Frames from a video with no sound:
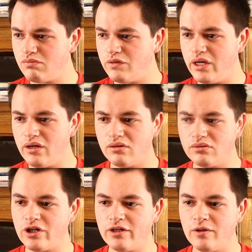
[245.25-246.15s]
yeah,
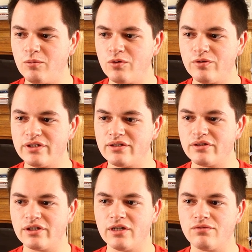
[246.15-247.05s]
I'm always
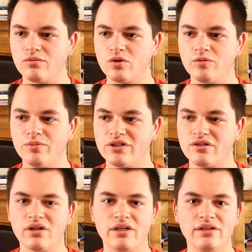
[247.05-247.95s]
looking out for more
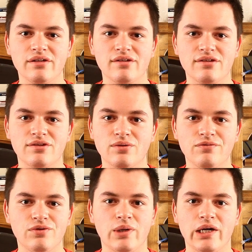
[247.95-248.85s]
picture ideas. So
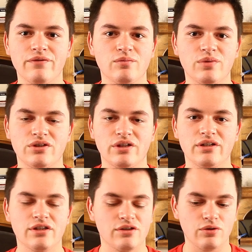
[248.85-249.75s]
if you have some picture
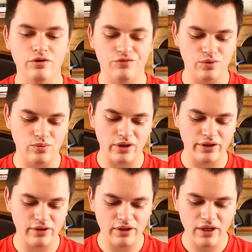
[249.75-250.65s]
ideas, or if you want
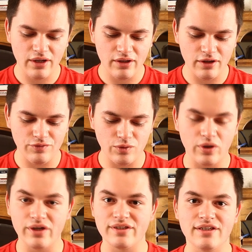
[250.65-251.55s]
to
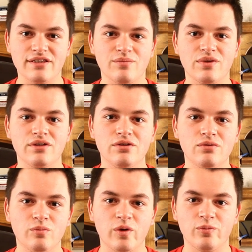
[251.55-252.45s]
see something new
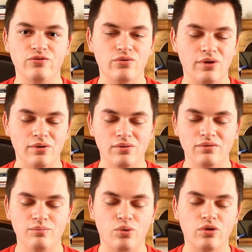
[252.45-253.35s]
in my
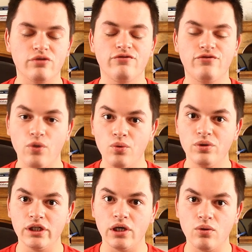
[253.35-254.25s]

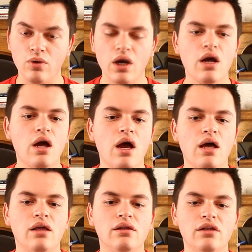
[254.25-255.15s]
portfolio,
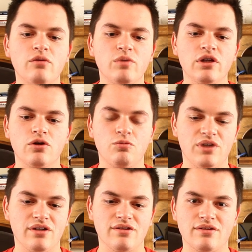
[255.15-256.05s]
let me know,
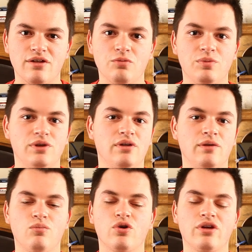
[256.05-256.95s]
because I'll be
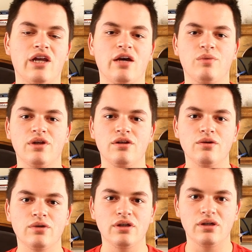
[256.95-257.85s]
more than happy to
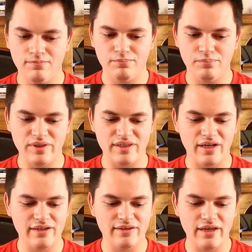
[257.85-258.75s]
do it.
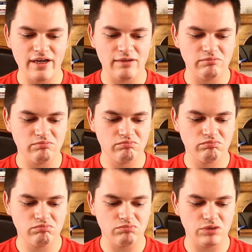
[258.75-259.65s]
Besides that,
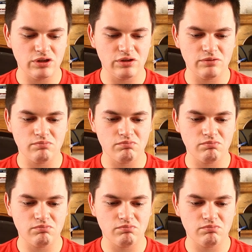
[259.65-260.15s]
there's